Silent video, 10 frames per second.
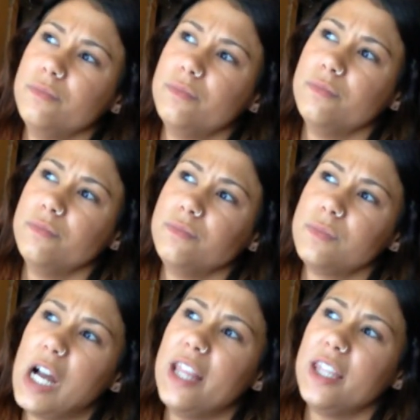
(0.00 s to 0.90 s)
I
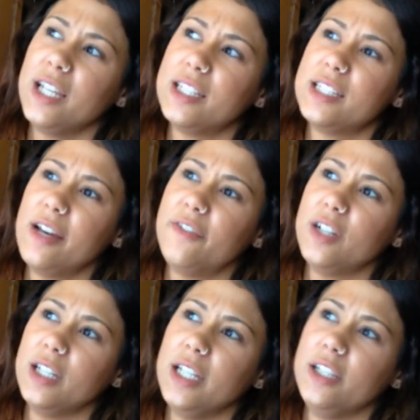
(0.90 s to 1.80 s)
think it's
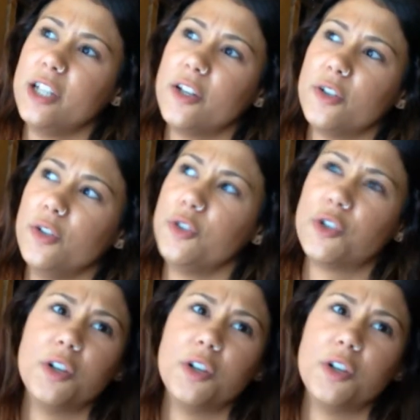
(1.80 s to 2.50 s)
definitely gender neutral.